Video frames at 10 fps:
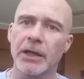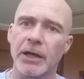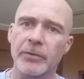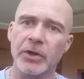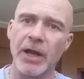
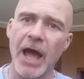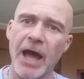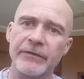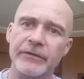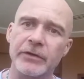I'm going to
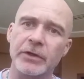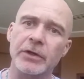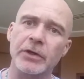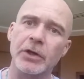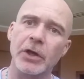have to
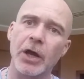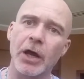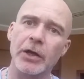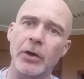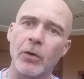
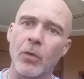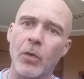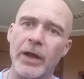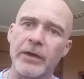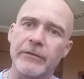cut
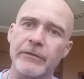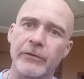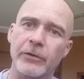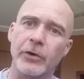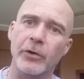away
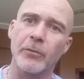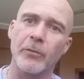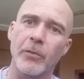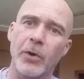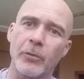for a
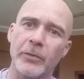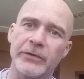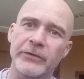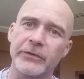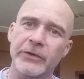
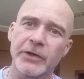moment